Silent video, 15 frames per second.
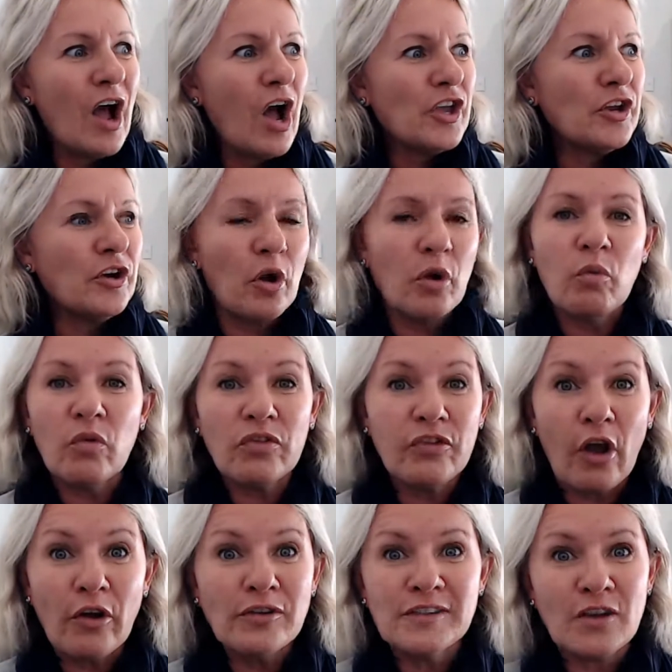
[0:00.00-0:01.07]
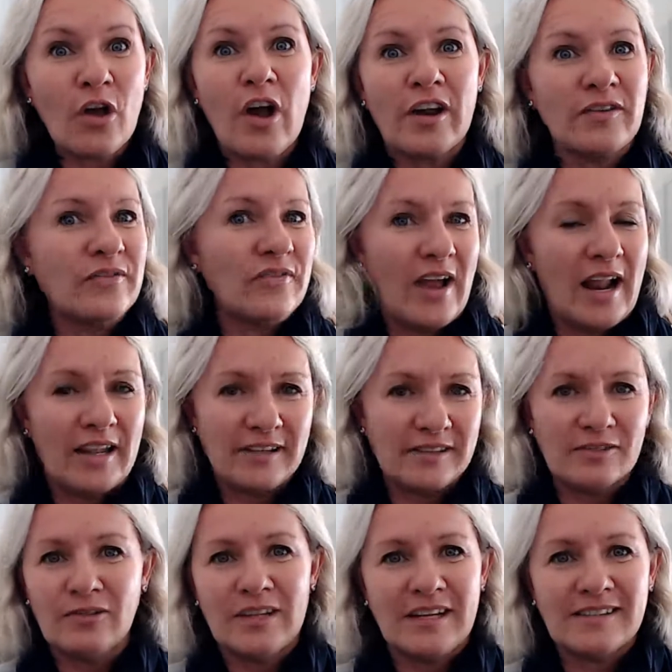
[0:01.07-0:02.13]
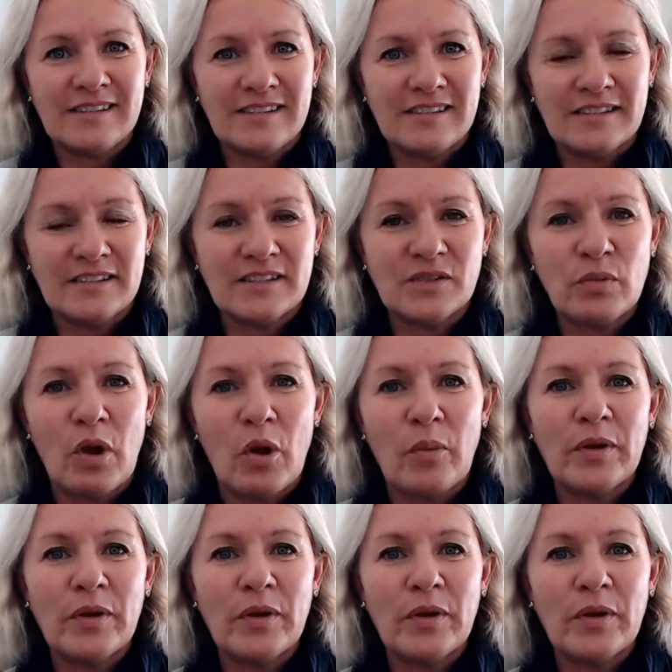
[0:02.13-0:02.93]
you know, those kind of failings or lessons as well.